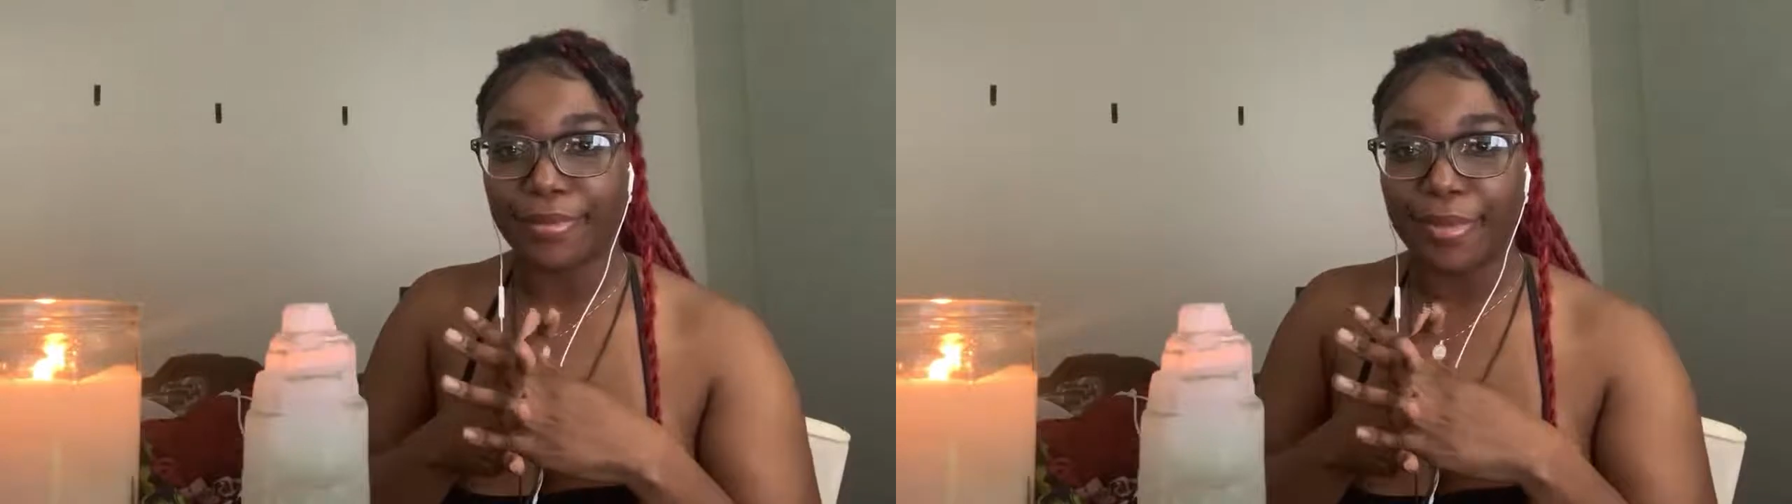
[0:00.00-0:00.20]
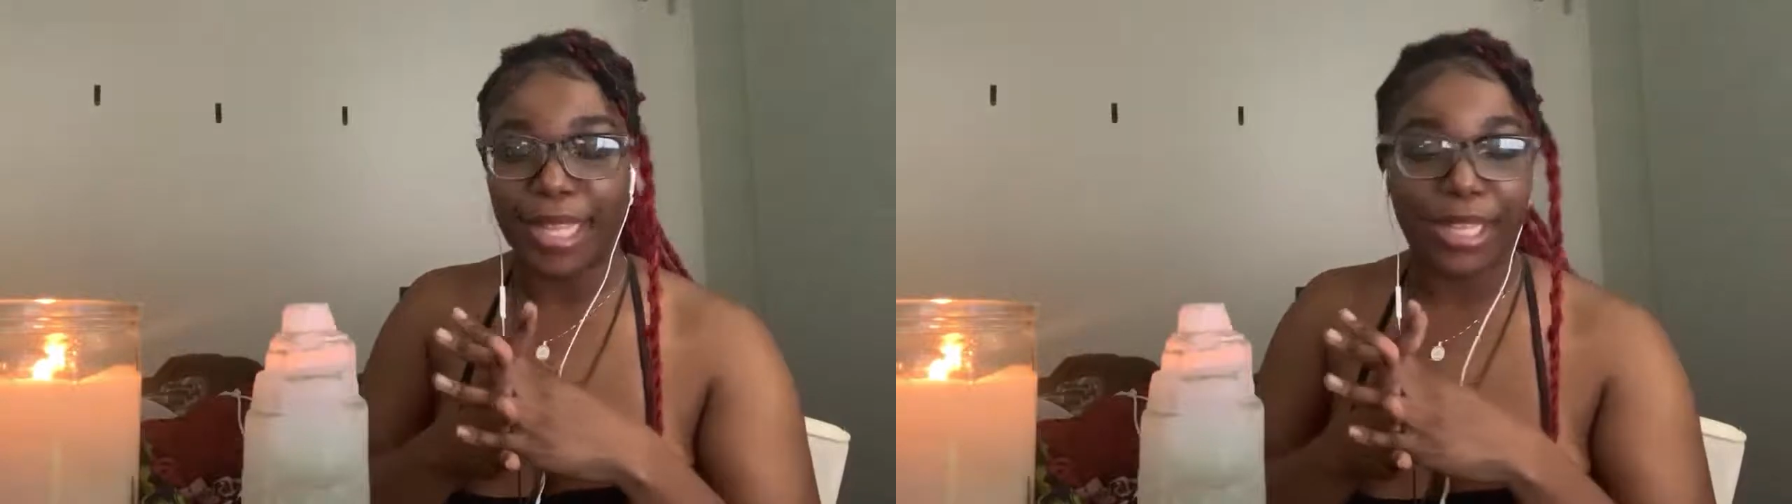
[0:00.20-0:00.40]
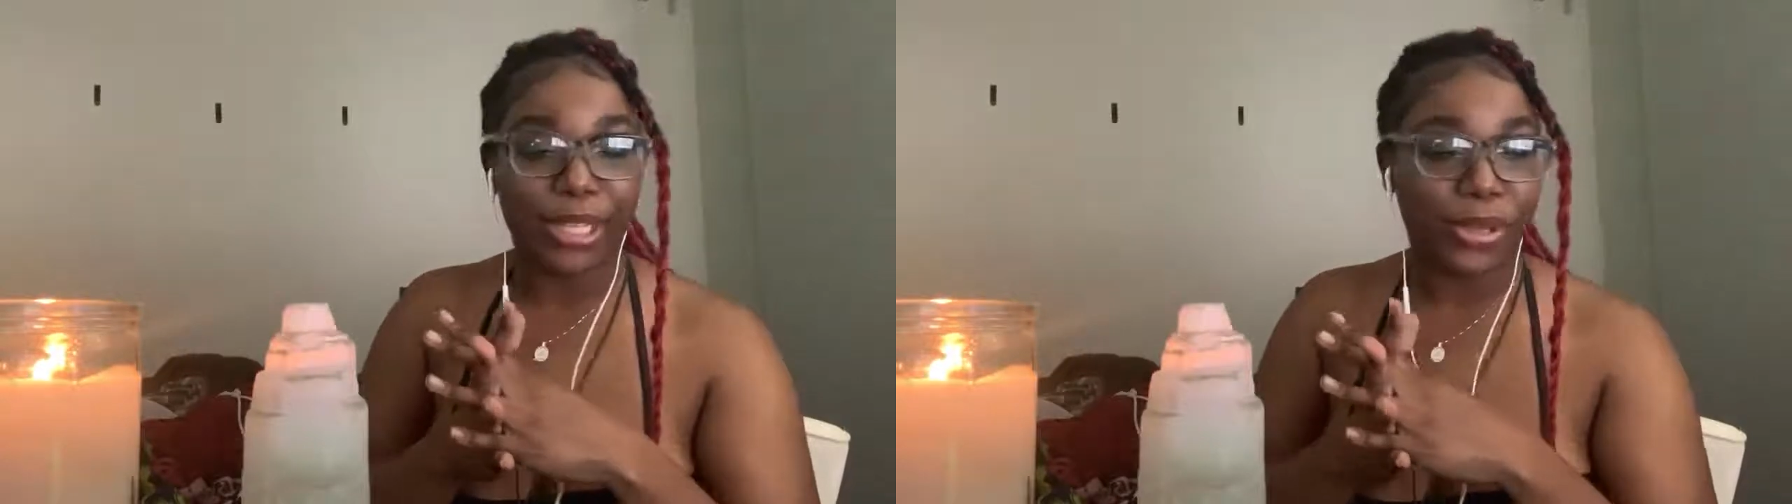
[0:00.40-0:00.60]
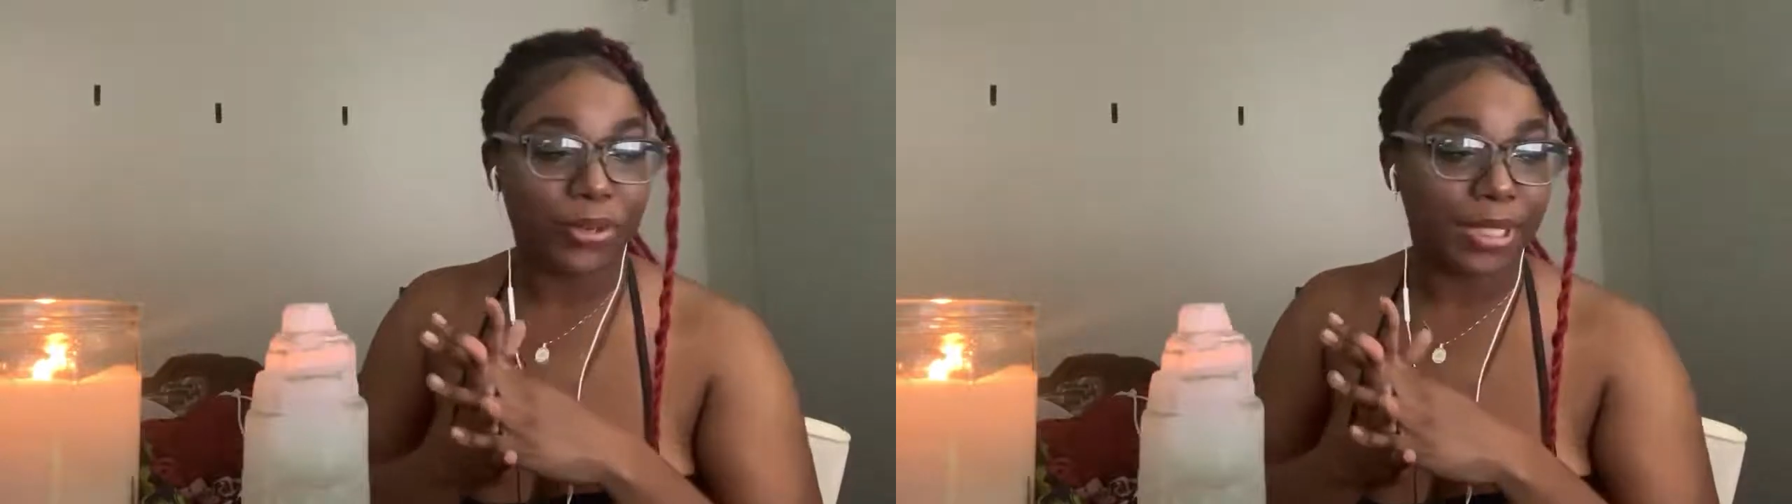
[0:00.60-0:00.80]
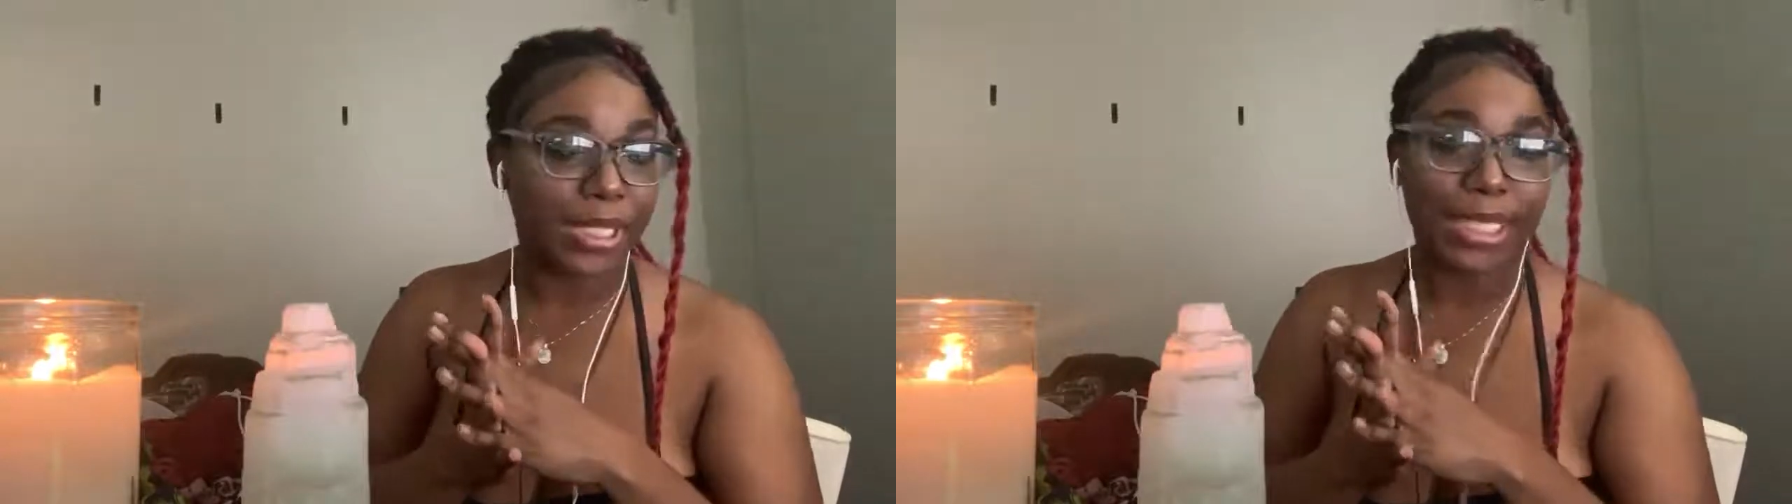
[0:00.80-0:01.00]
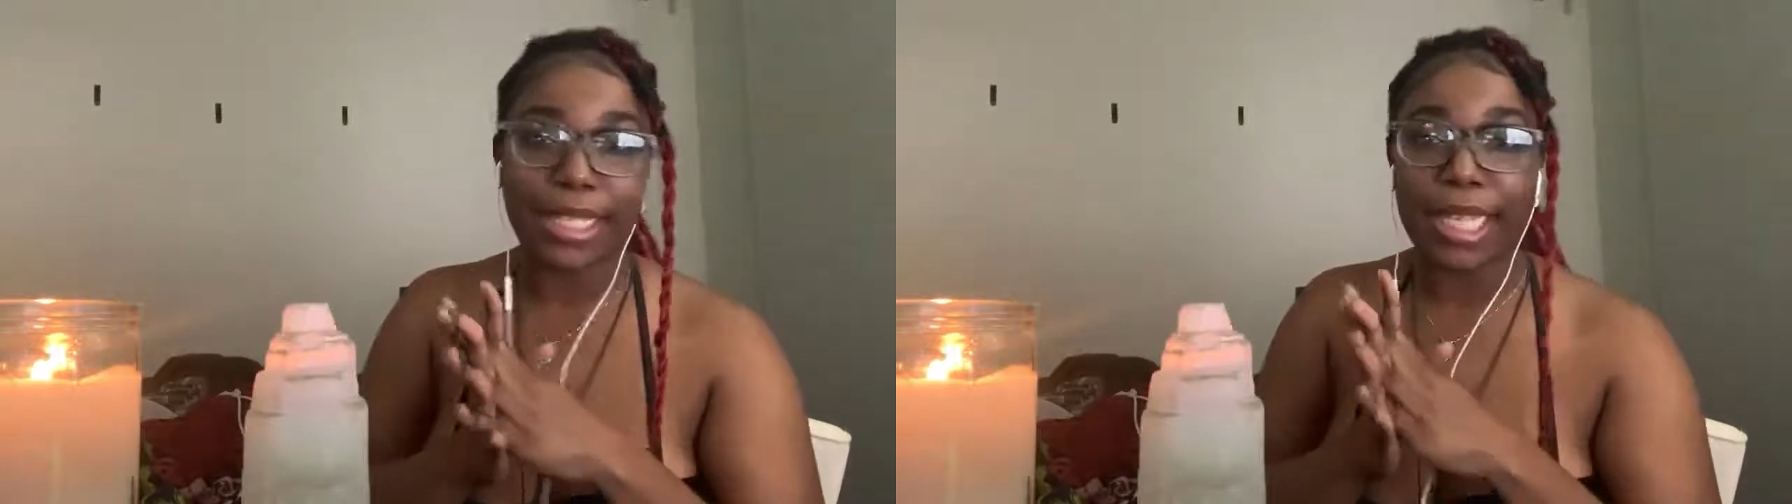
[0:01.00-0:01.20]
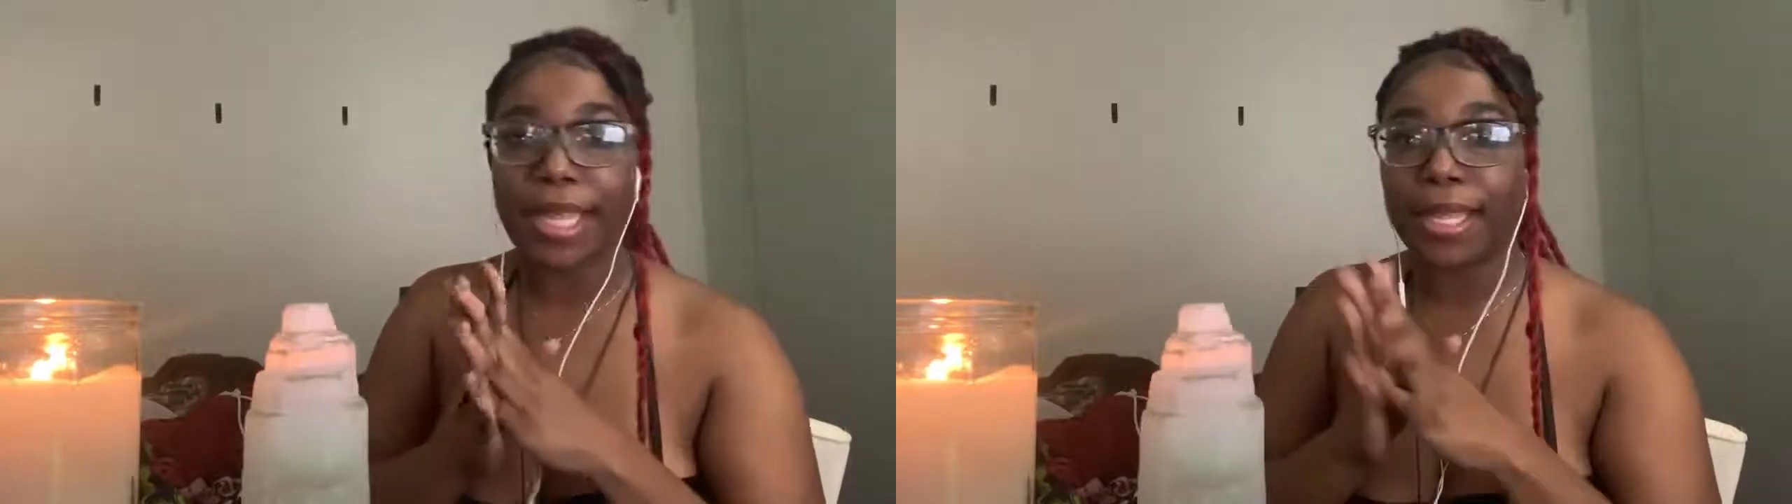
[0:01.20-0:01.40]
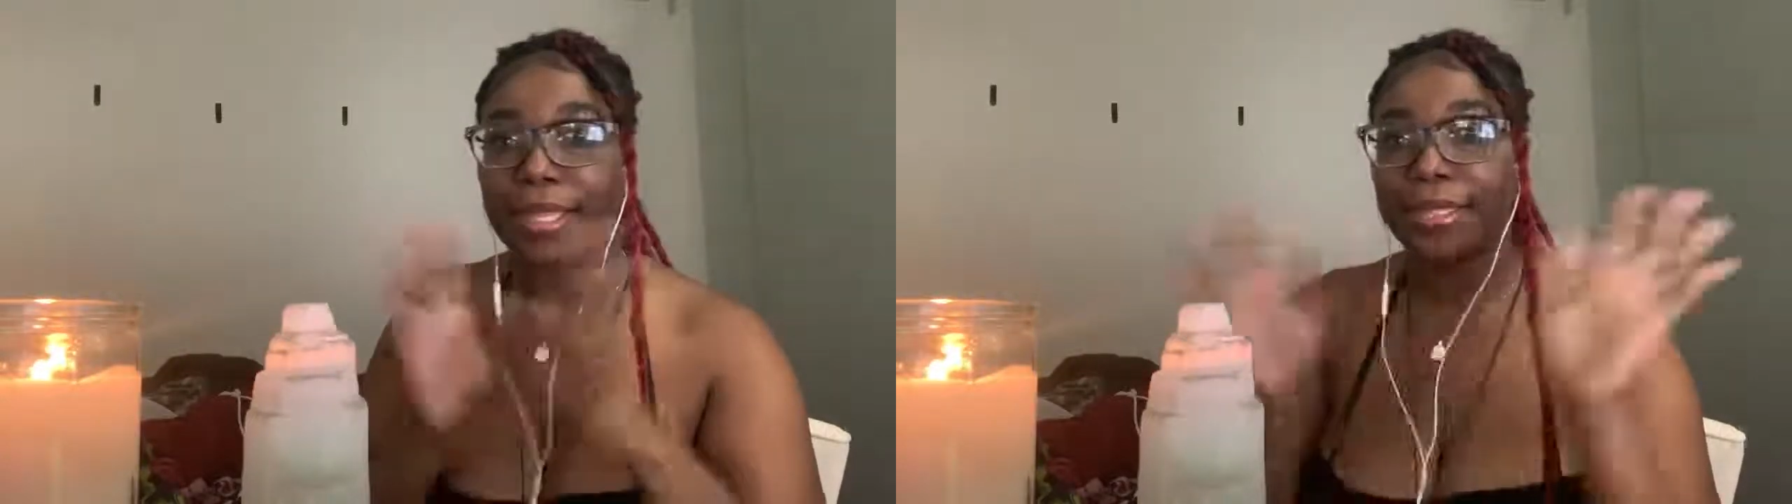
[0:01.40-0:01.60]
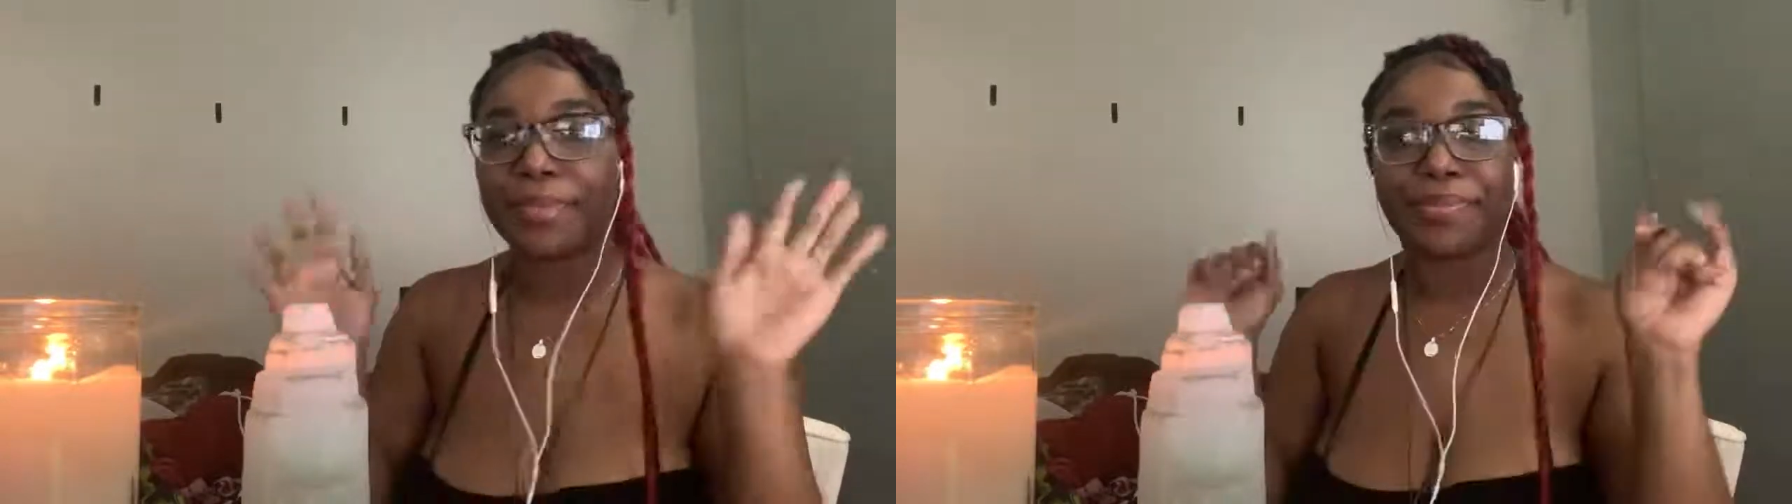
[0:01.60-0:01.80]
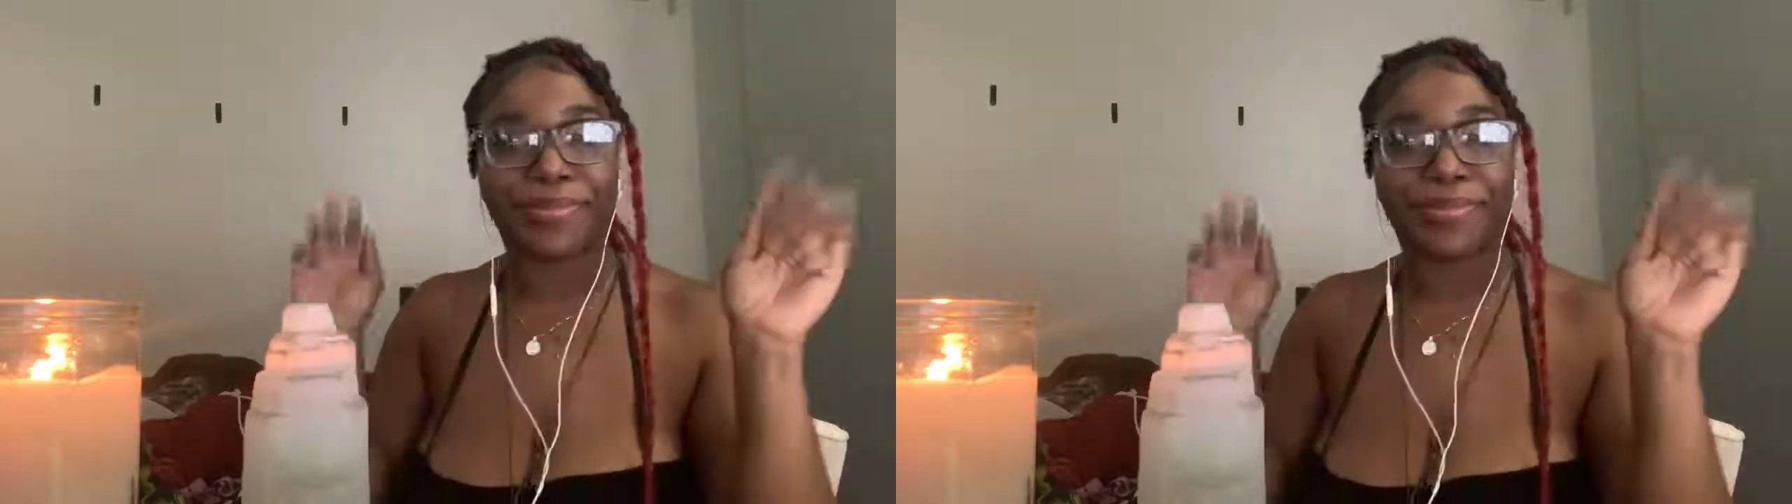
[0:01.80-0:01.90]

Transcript: Hello, Cynthia.